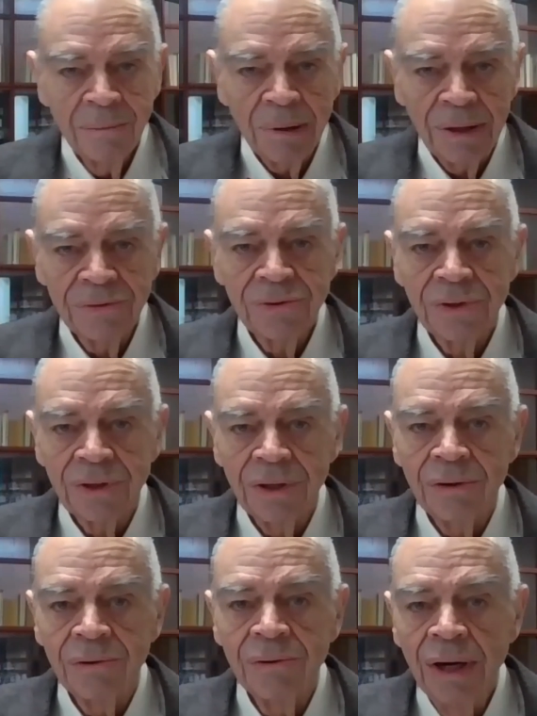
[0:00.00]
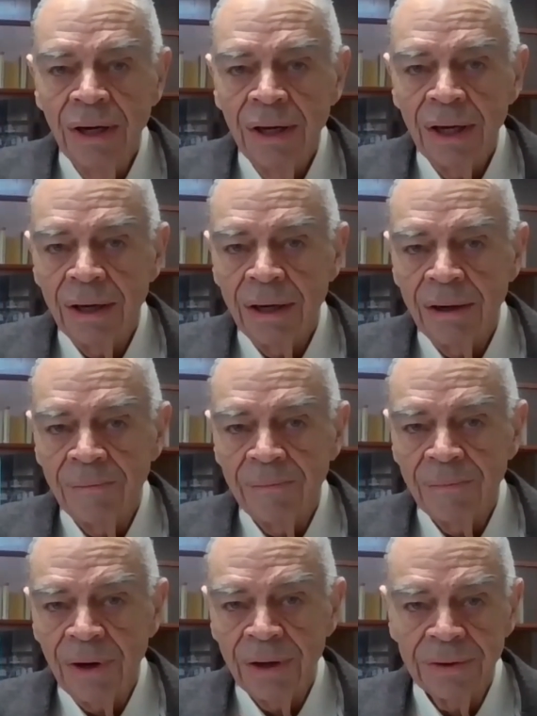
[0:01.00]
place to go,
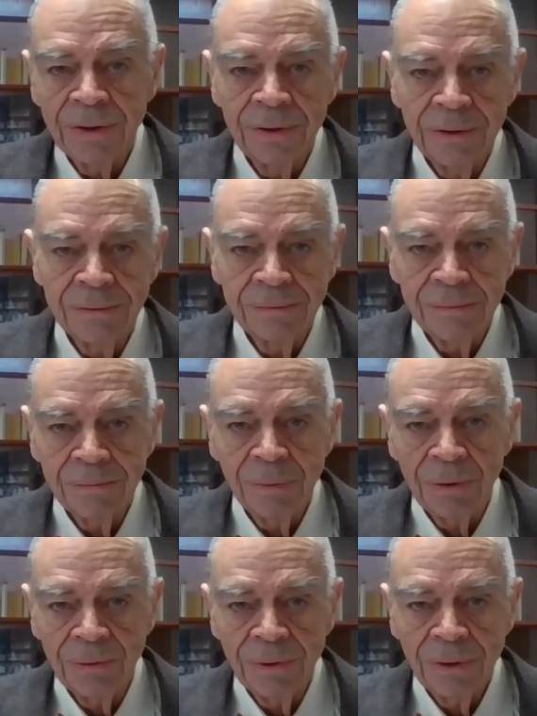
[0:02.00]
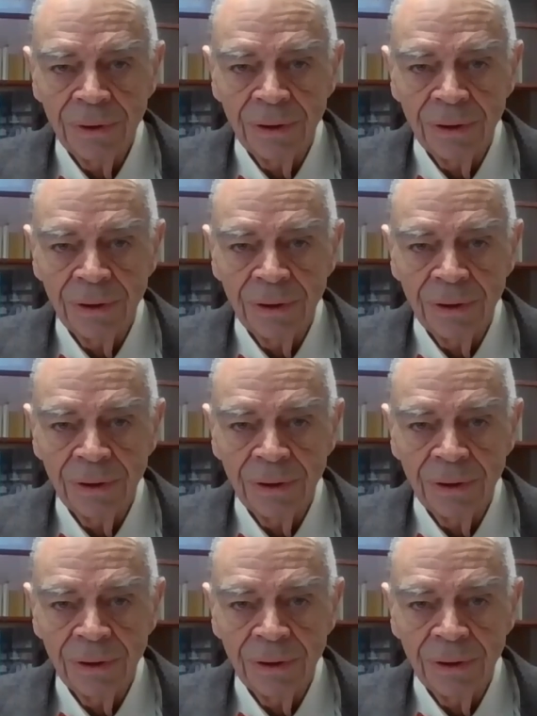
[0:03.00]
other than both